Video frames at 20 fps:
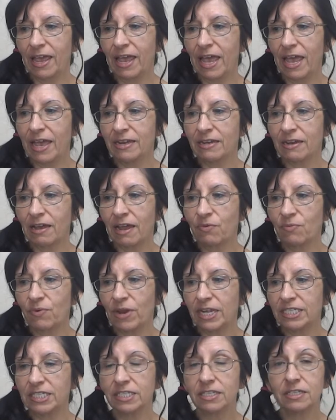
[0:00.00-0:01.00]
and I
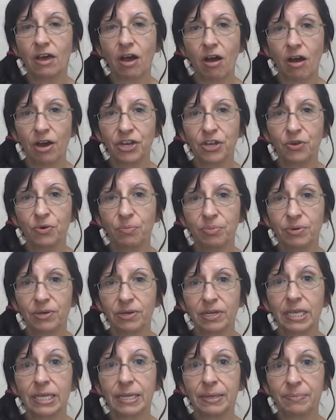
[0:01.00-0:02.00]
rented the
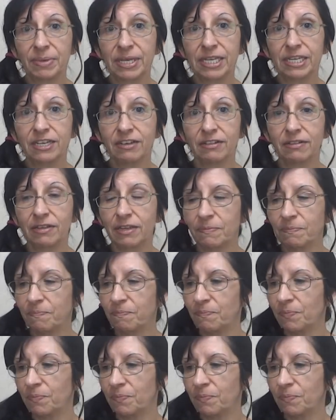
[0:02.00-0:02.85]
audiobook immediately.